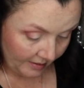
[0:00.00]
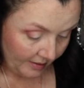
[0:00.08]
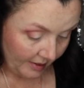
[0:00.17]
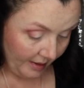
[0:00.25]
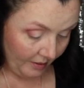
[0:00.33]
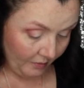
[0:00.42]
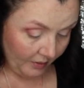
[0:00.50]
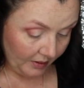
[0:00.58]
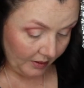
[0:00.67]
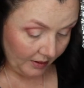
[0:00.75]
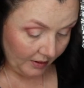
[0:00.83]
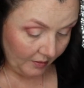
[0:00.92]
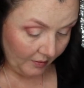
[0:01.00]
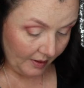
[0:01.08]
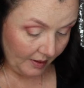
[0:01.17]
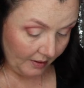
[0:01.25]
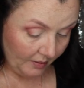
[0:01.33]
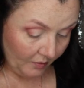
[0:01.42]
Now we're going to go
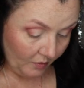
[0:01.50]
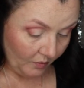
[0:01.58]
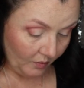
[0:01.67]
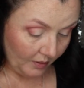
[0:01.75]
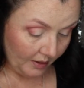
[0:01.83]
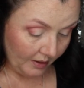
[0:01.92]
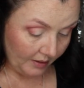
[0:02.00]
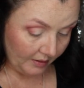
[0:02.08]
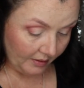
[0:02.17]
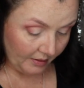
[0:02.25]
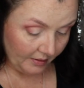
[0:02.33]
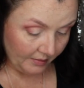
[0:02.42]
in with